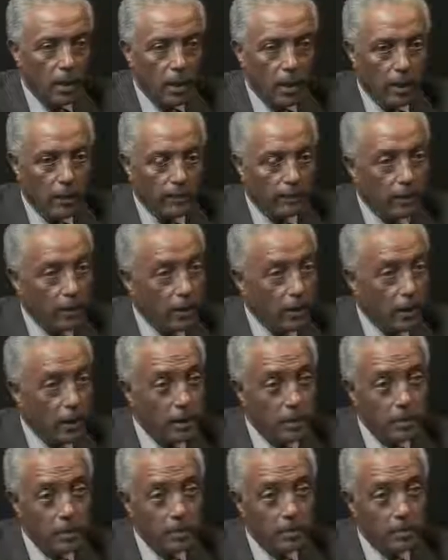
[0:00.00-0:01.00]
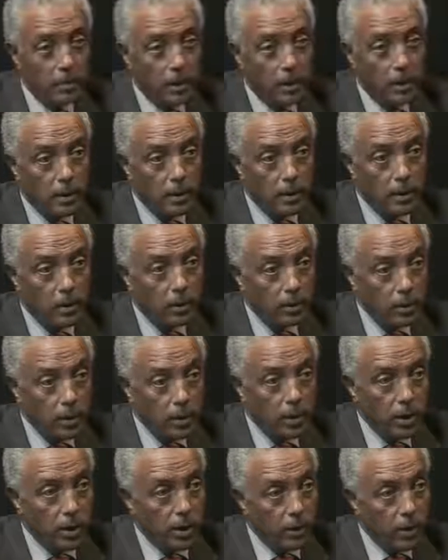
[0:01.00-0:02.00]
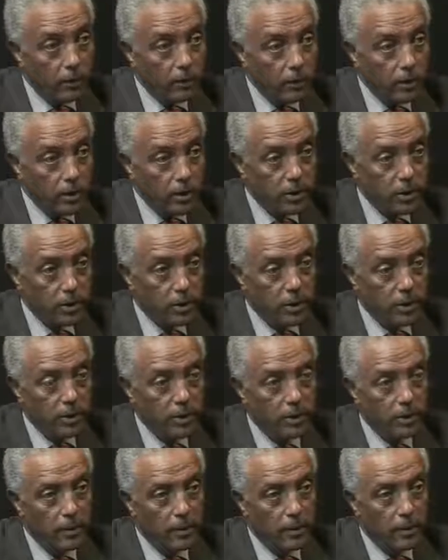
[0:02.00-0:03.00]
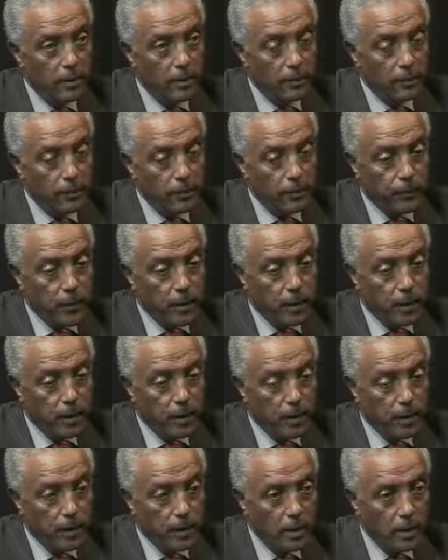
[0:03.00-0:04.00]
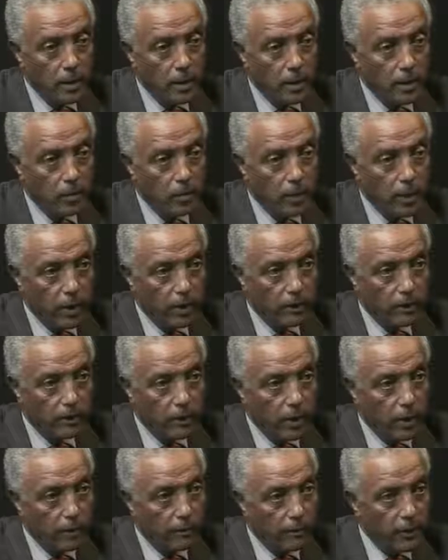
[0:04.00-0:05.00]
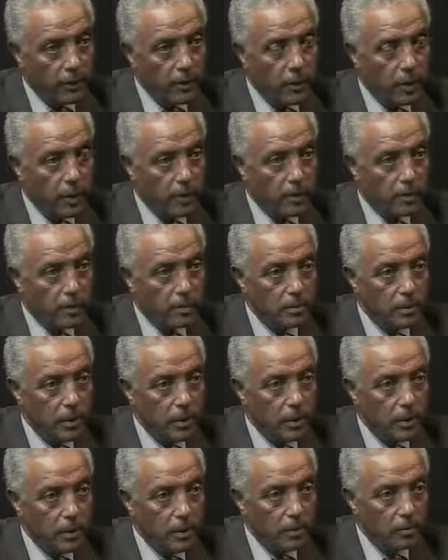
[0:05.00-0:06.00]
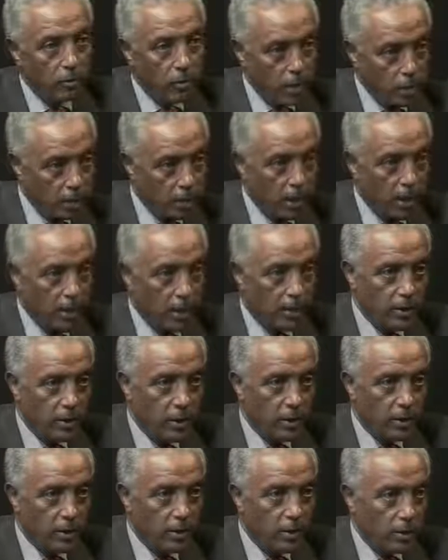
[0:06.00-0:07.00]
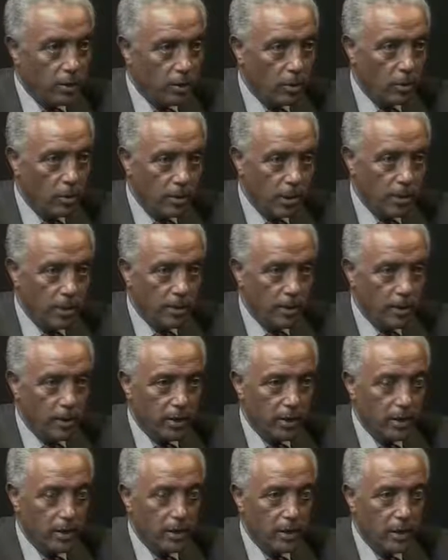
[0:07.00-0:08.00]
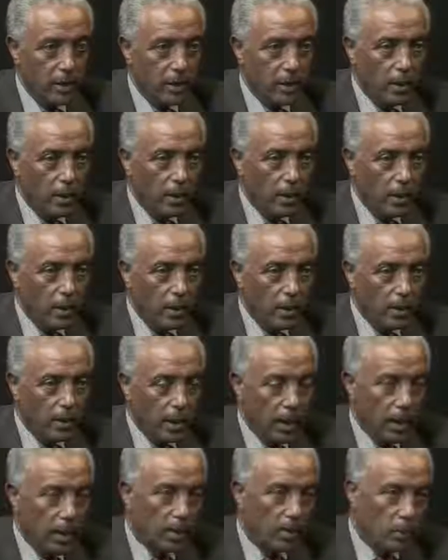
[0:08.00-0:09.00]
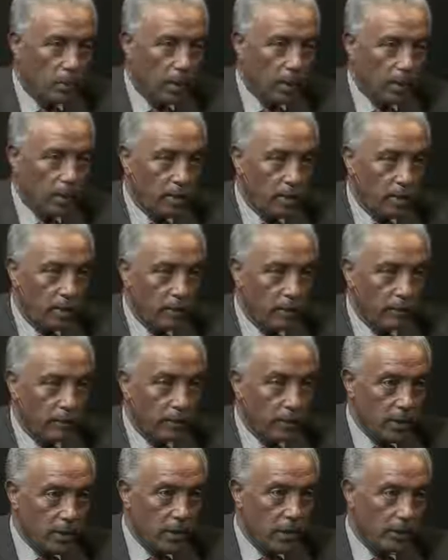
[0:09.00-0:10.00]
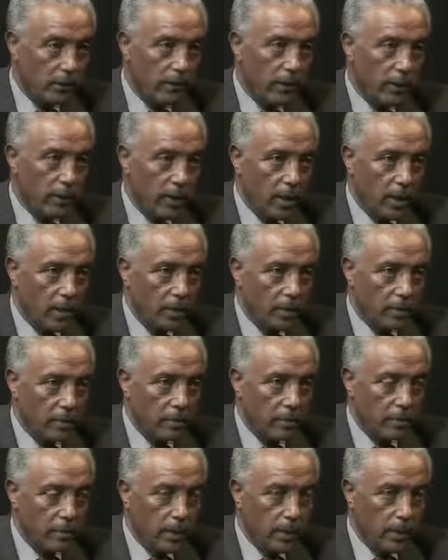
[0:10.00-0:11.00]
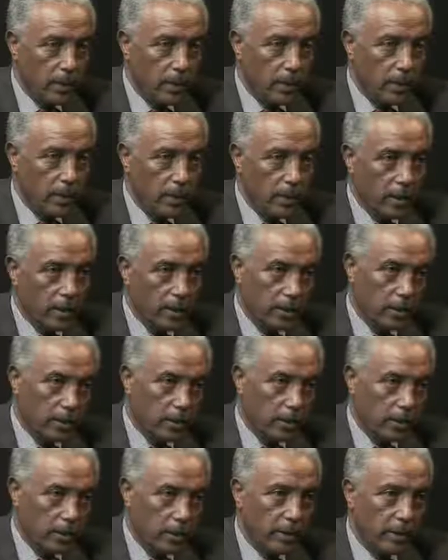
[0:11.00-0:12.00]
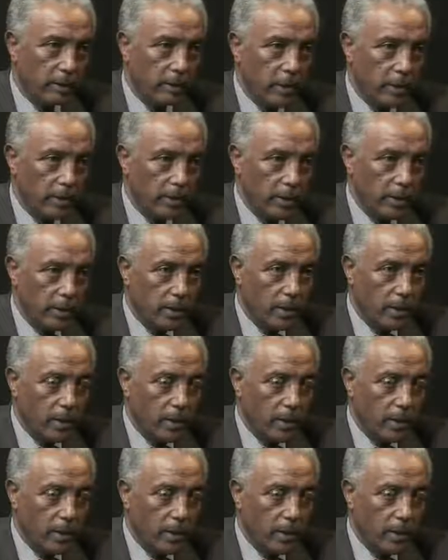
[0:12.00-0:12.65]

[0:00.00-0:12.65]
federalism and unity and diversity, and then we have federalism and regionalization and globalization, and the last one is on fiscal federalism and equitable development.